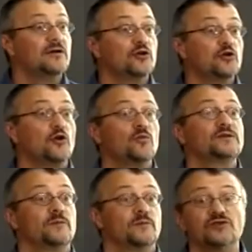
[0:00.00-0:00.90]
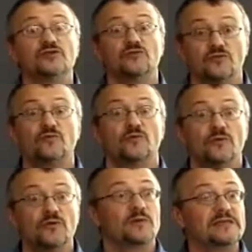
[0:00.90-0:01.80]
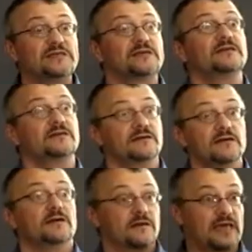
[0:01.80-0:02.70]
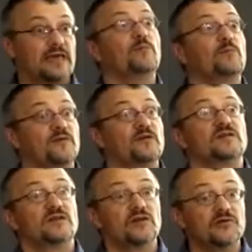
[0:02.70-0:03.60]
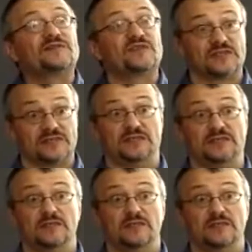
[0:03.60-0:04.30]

Yoda was the person who basically came up with this in the early 60s.